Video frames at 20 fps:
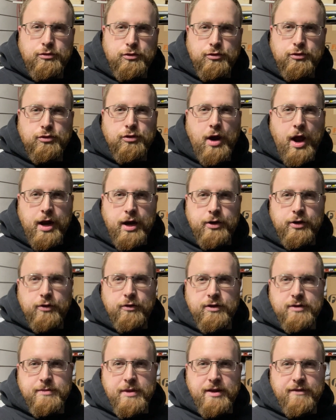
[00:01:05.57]
try to
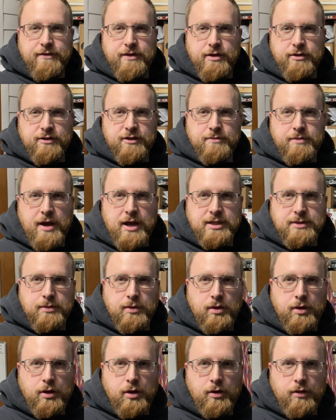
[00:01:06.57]
do as many videos as
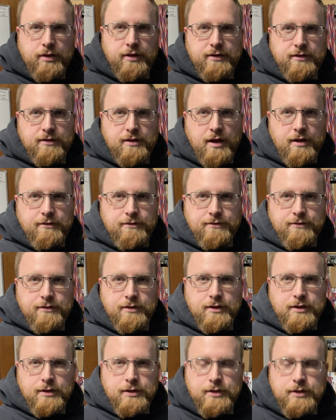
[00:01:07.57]
possible on all this stuff
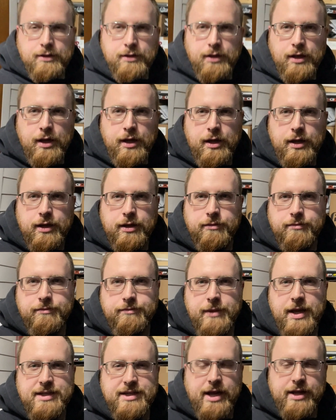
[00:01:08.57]

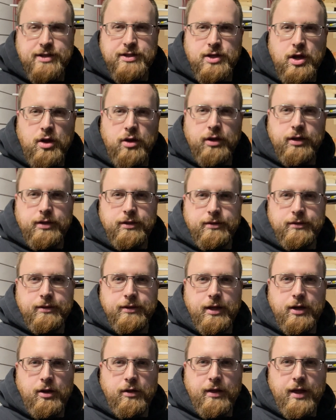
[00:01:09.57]
as I install it
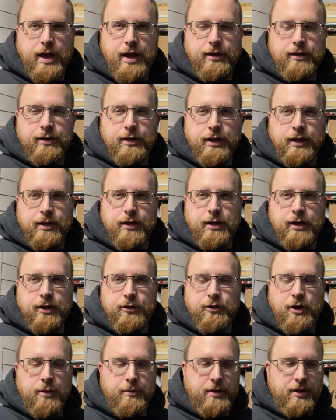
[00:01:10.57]
and all that, and
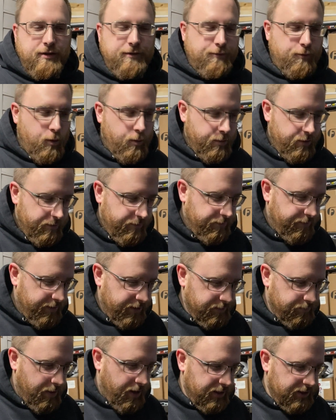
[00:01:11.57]
try to be as formative
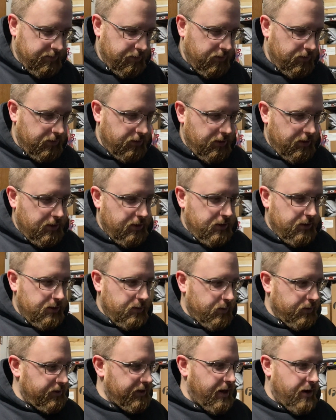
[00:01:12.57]
as possible.
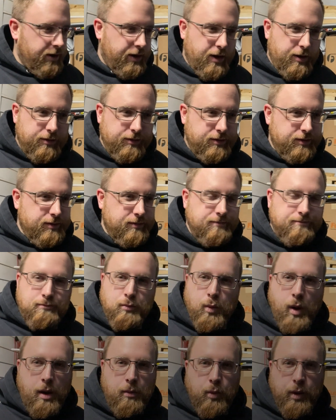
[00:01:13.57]
We'll see how it goes.
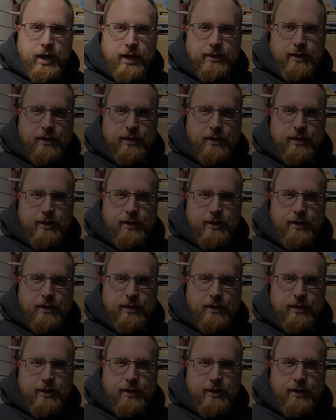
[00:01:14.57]
I'm winging